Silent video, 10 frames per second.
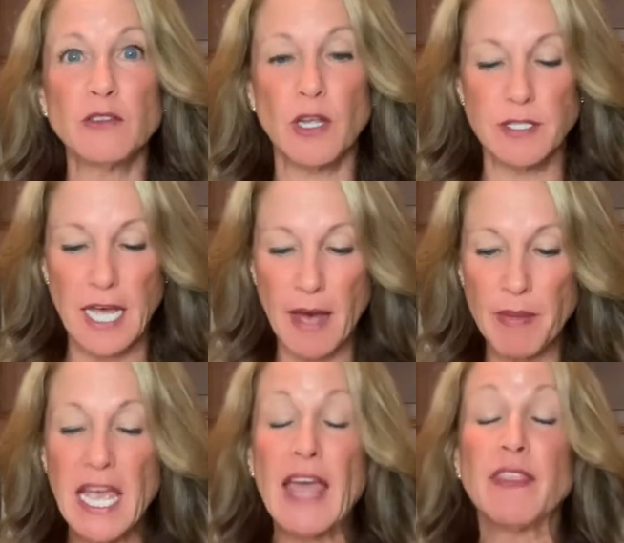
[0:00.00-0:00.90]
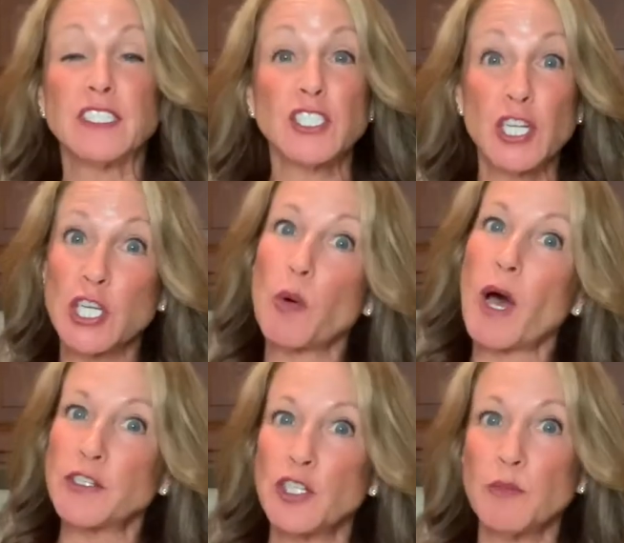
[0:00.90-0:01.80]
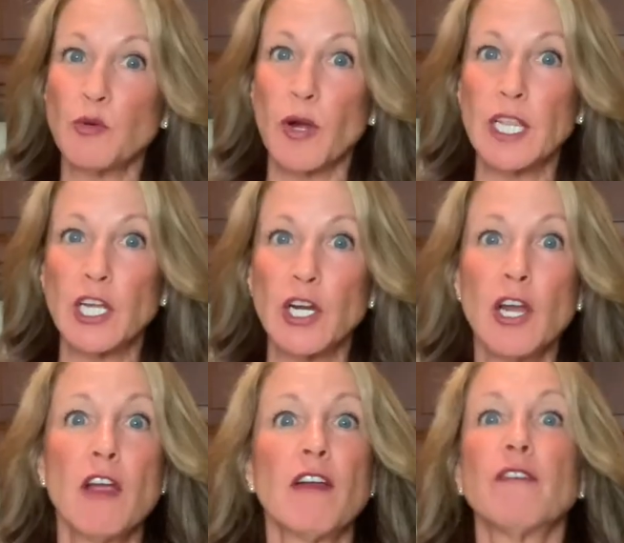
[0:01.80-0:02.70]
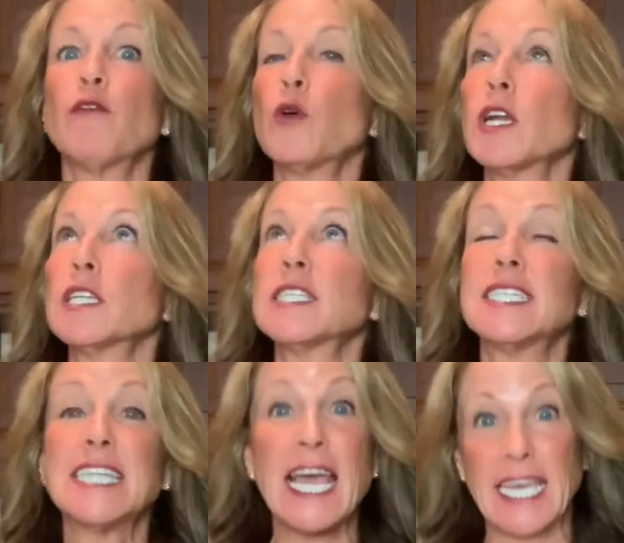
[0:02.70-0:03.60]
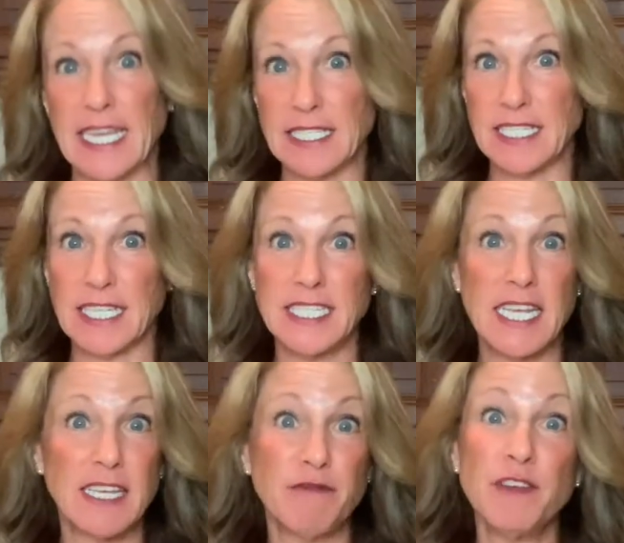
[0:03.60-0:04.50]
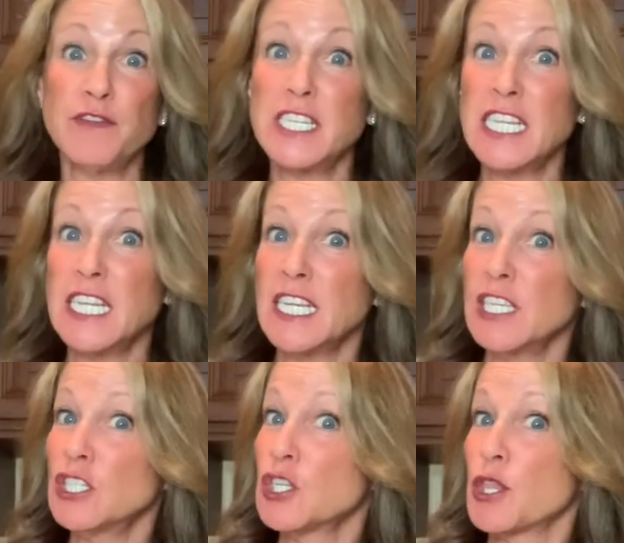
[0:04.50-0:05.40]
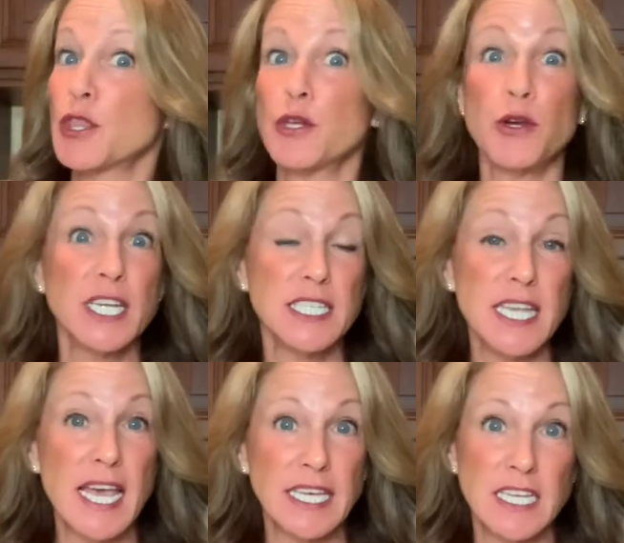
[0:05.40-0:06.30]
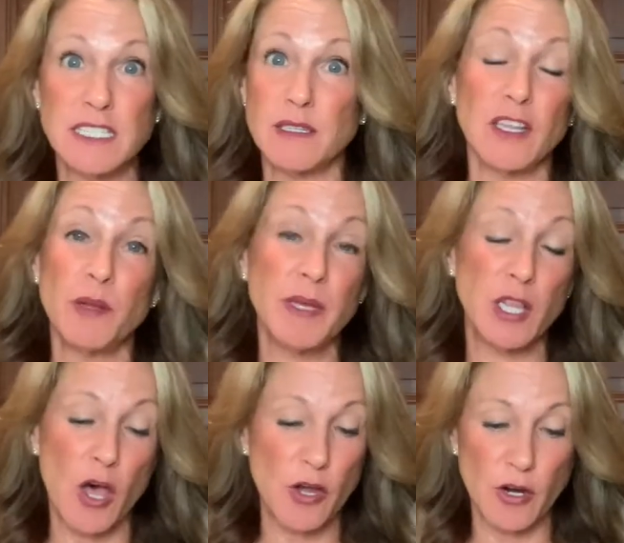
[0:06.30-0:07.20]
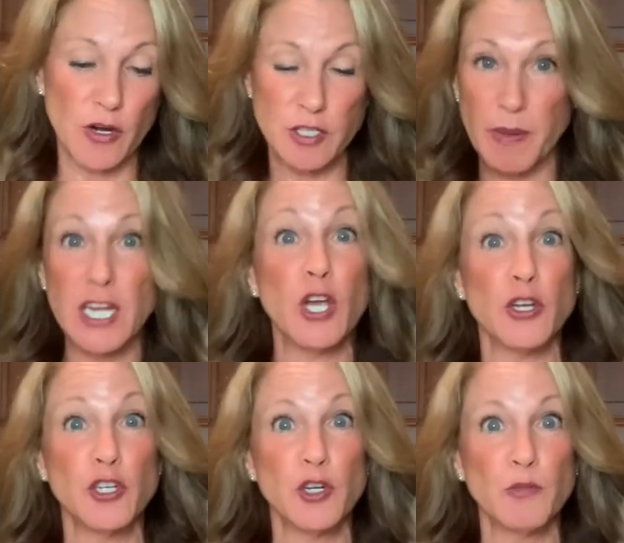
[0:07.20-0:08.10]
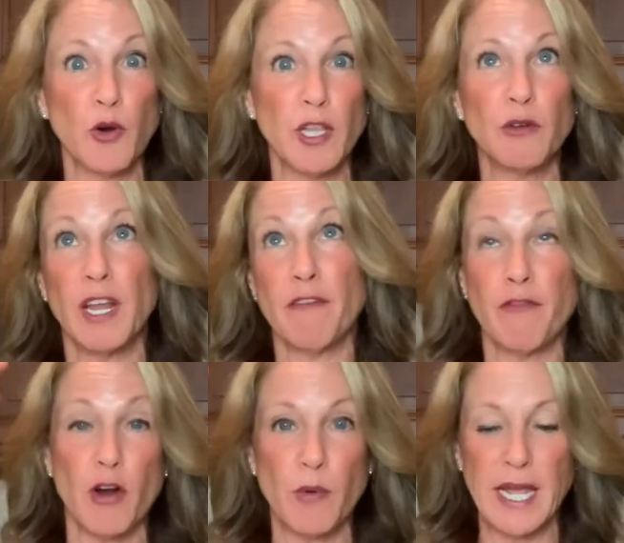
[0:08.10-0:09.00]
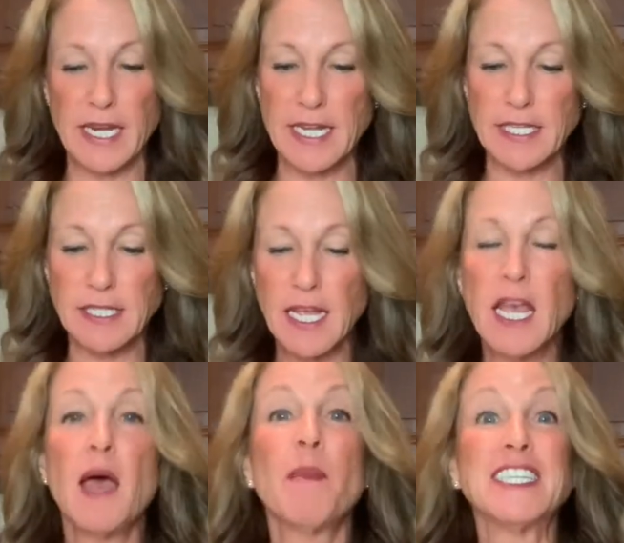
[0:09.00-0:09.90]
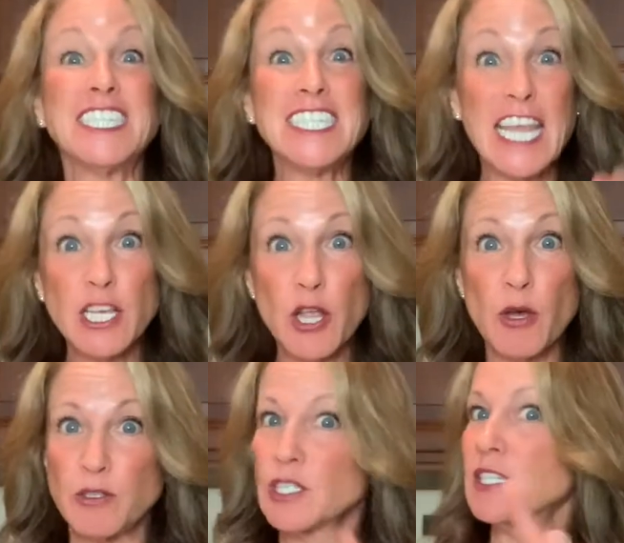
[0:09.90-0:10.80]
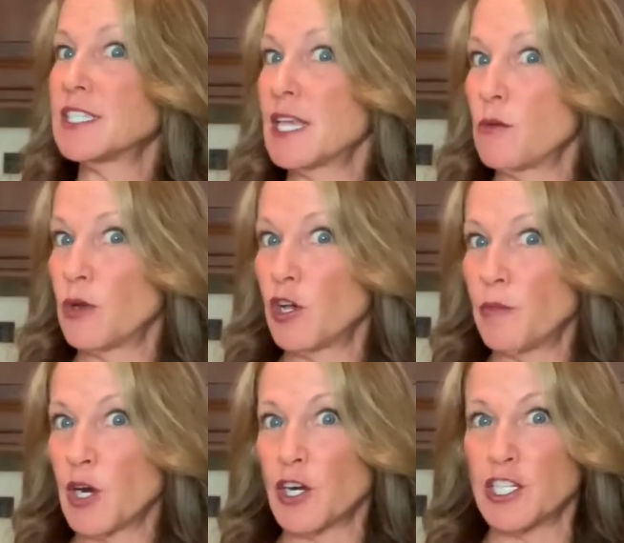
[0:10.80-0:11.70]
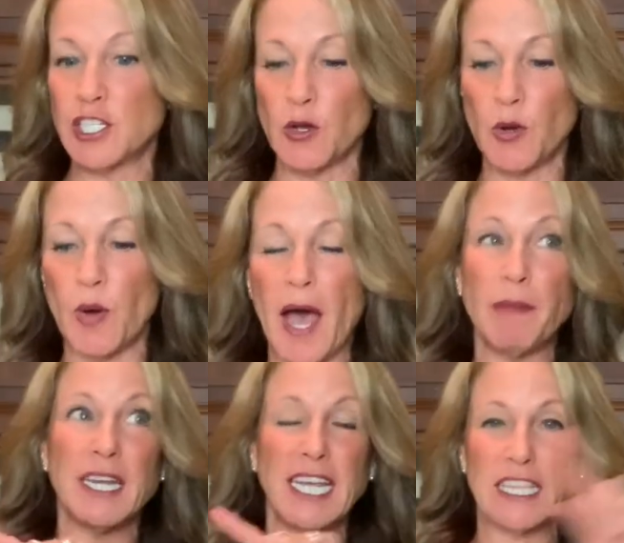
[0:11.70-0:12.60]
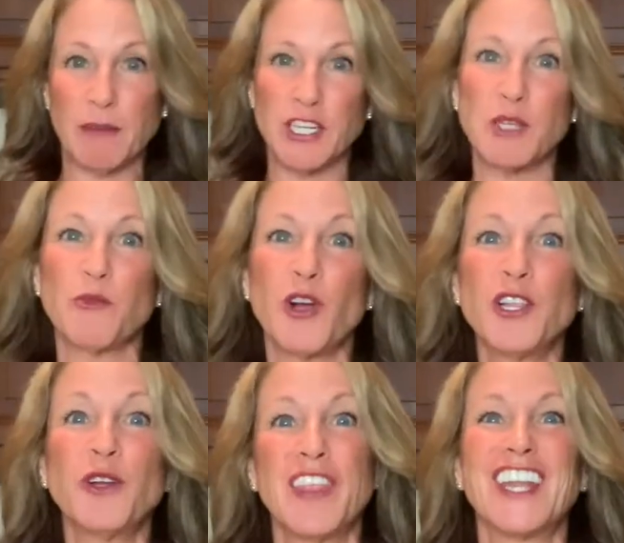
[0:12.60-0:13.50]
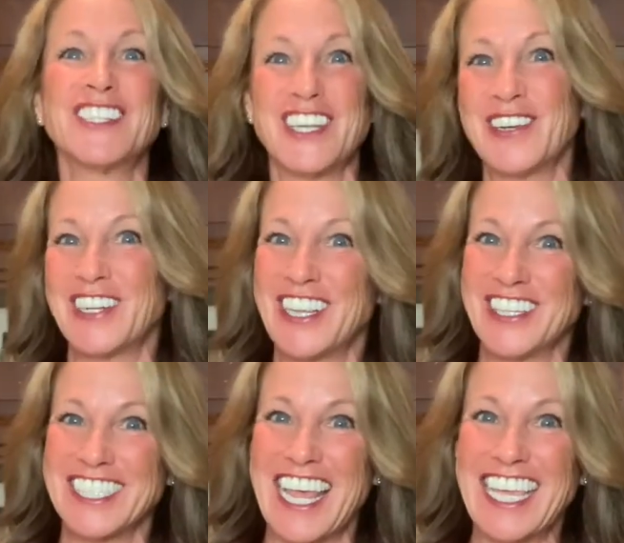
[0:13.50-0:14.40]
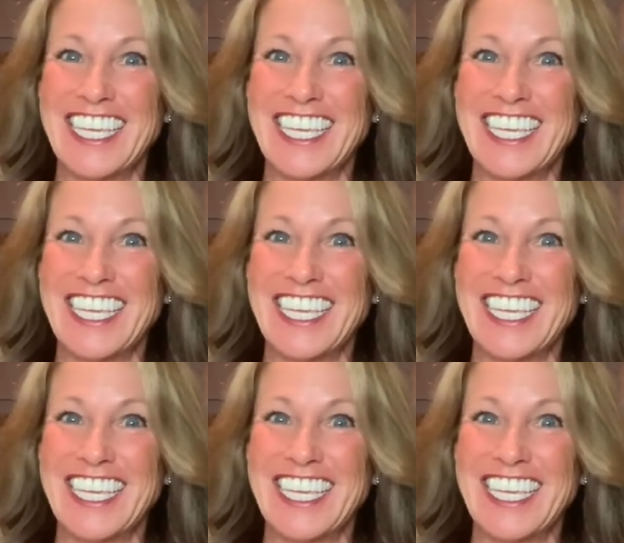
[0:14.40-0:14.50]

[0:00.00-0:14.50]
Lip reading: on top. This is gonna go under the broiler for seconds. It can take 15 to 30 seconds, a little bit longer, depending on your broiler and how far away it is, but stay close because they will burn. So I'm gonna get them under the broiler and then I'll show you what it looks like.